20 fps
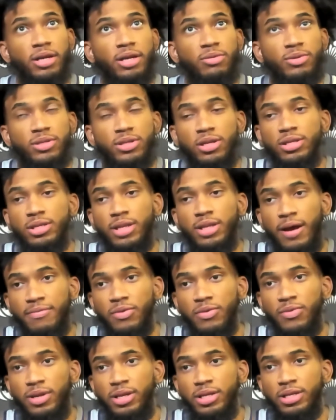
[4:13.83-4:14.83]
We seriously have
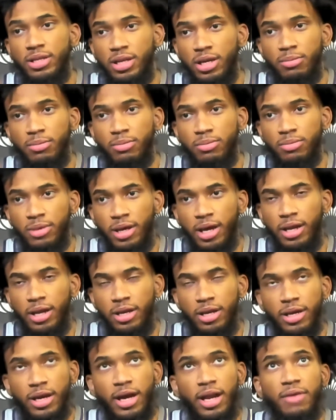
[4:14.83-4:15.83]
to really look
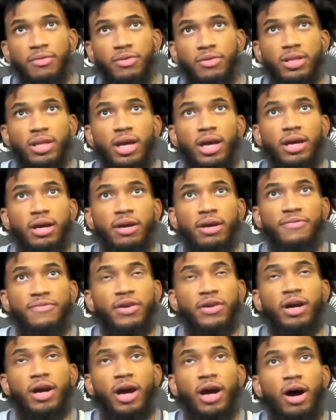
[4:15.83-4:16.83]
look at everything and
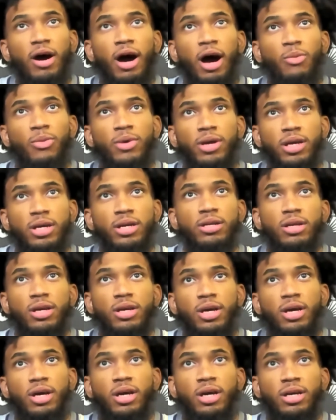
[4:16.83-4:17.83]
figure out how we could
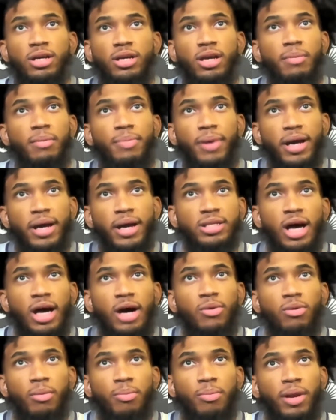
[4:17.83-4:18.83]
get back to how
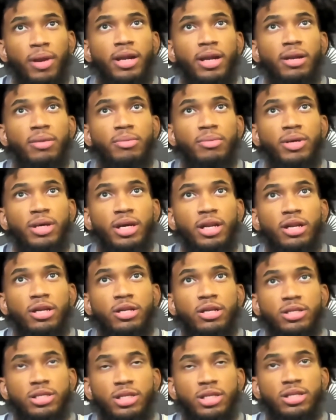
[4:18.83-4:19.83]
we were playing at the beginning of the
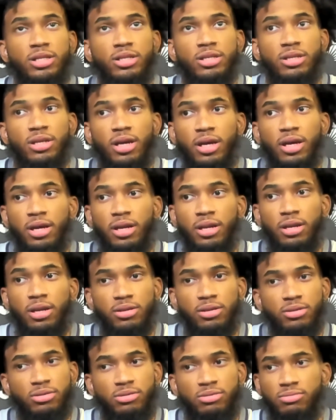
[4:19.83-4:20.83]
season and
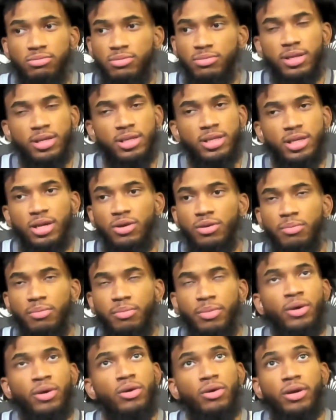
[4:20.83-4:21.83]
continue to
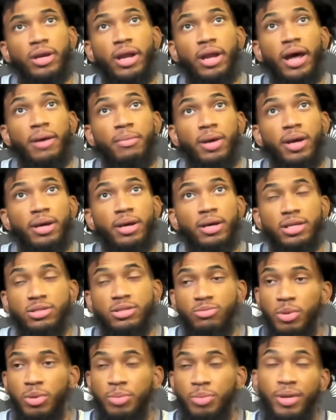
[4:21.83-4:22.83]
build on that, man. Because
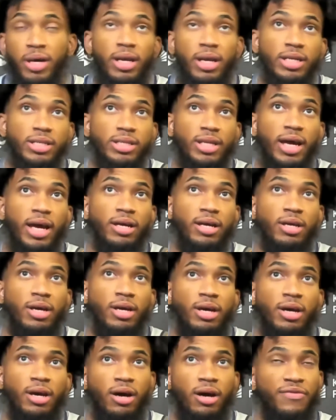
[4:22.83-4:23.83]
when we're playing like that,
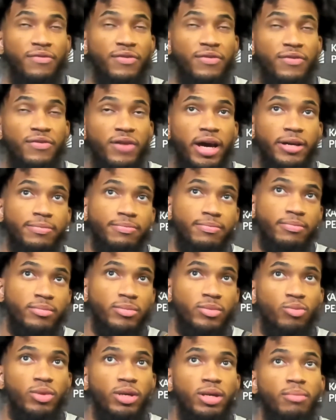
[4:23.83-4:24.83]
I feel like
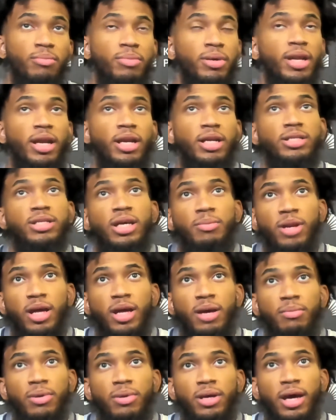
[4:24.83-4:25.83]
we can beat any team in the
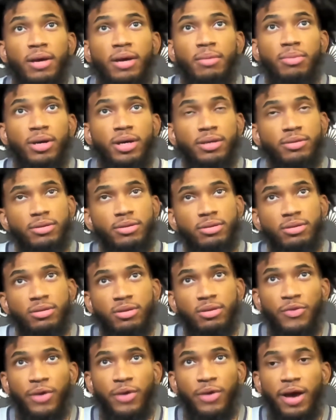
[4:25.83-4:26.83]
N B A, but
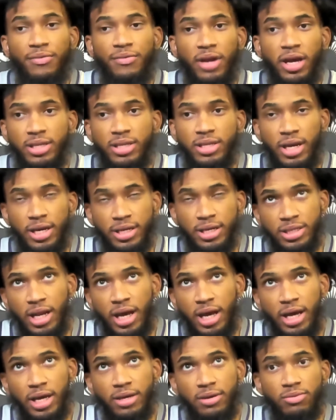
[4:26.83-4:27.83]
if we have nights like
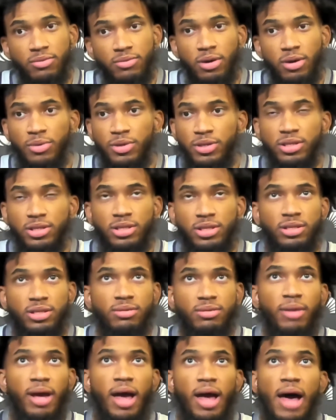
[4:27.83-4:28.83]
tonight where we
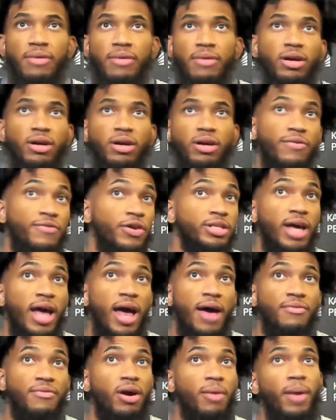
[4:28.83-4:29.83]
just have a good first
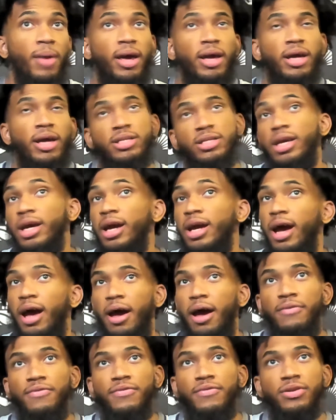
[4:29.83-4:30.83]
half, come back in the second
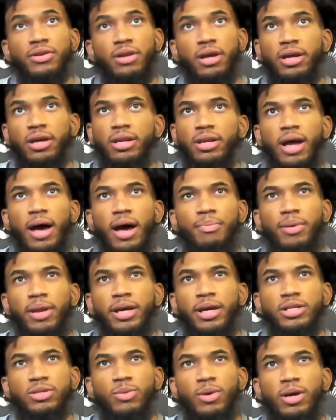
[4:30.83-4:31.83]
half and, and not play
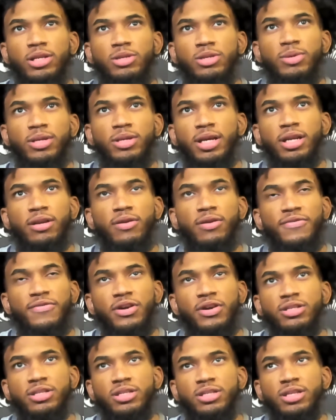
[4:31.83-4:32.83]
as well as we did in the
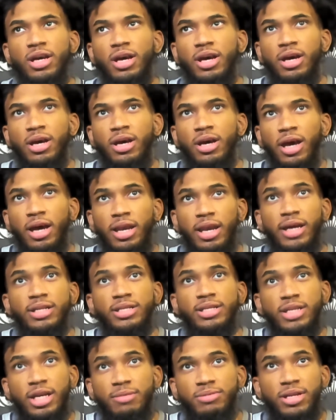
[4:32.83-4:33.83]
first and let
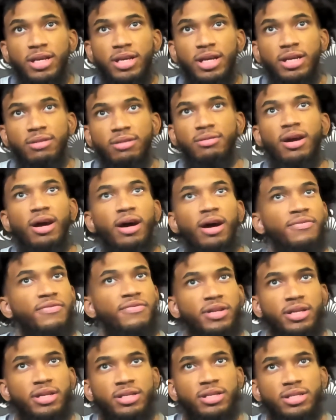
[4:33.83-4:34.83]
teams get
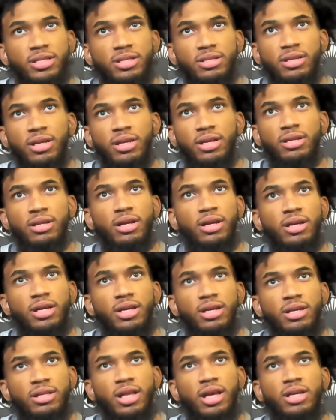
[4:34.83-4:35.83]
confidence and, and, and
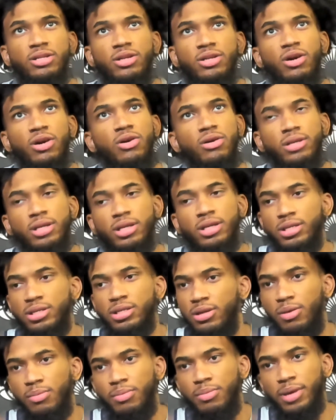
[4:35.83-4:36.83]
get things going, and it's
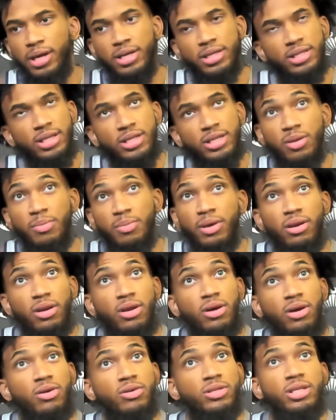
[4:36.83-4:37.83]
going to, like I said, it's going to be a
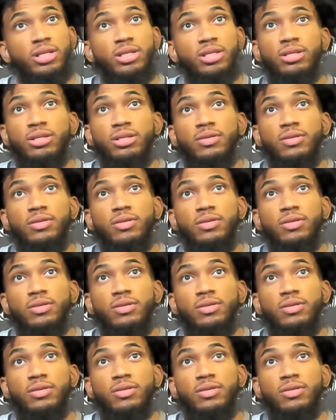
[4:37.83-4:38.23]
long season.